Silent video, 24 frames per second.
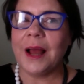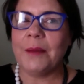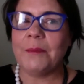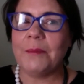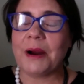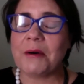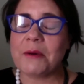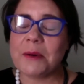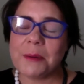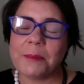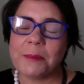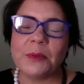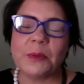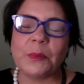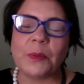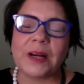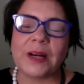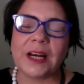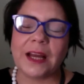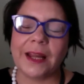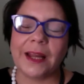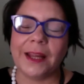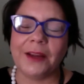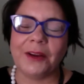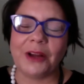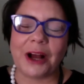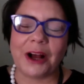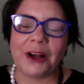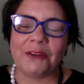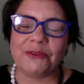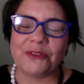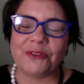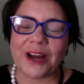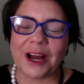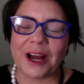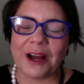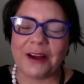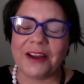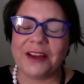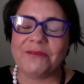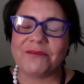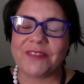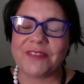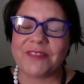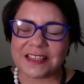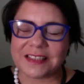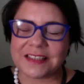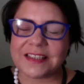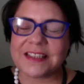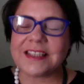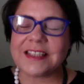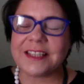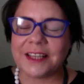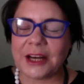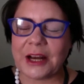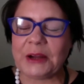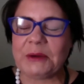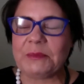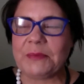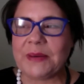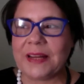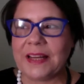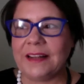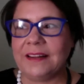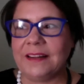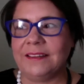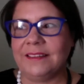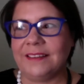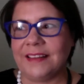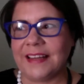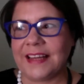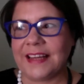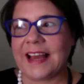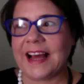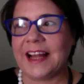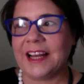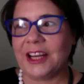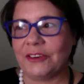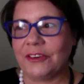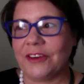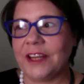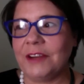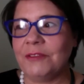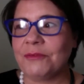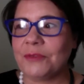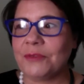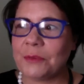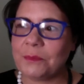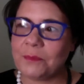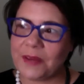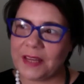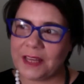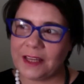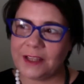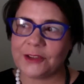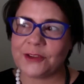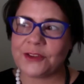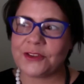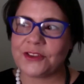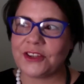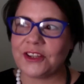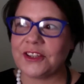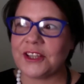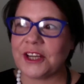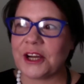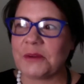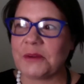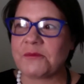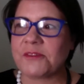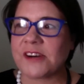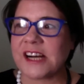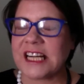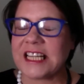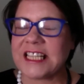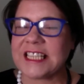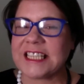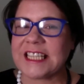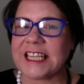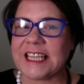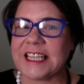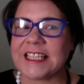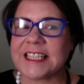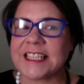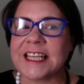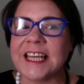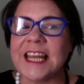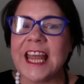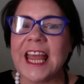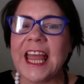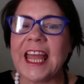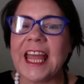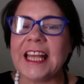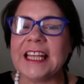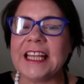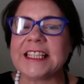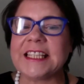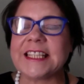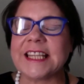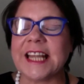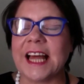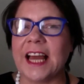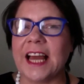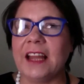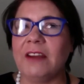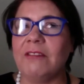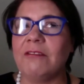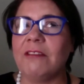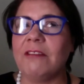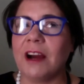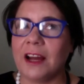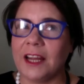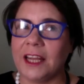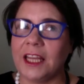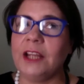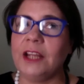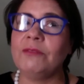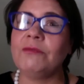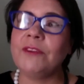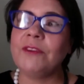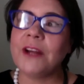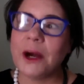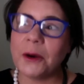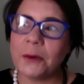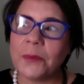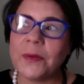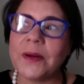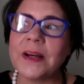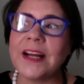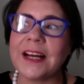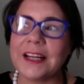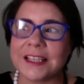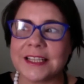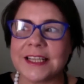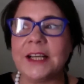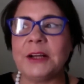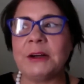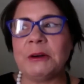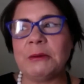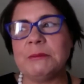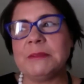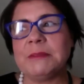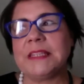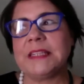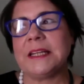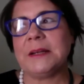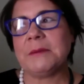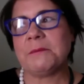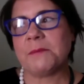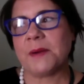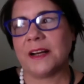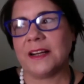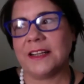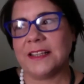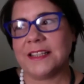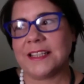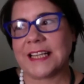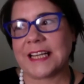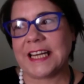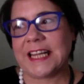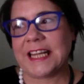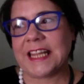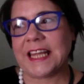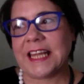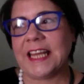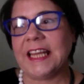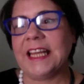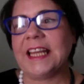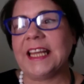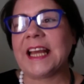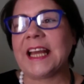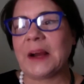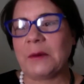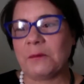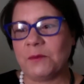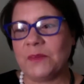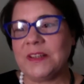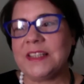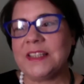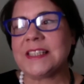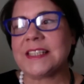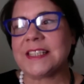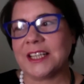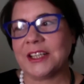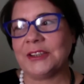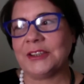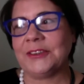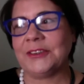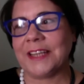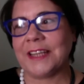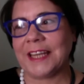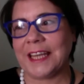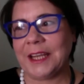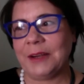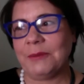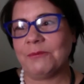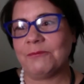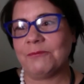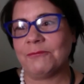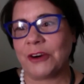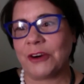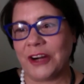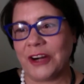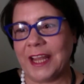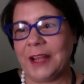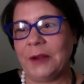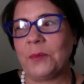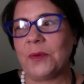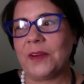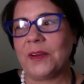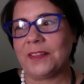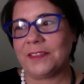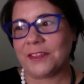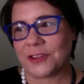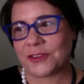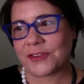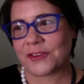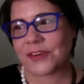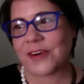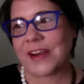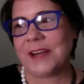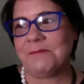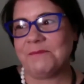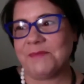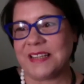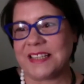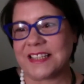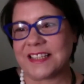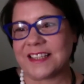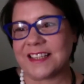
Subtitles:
I remember when I invested in opening the gallery from being a studio practice. It's like, right, if no one actually comes in and buys anything, can we still keep running with the trade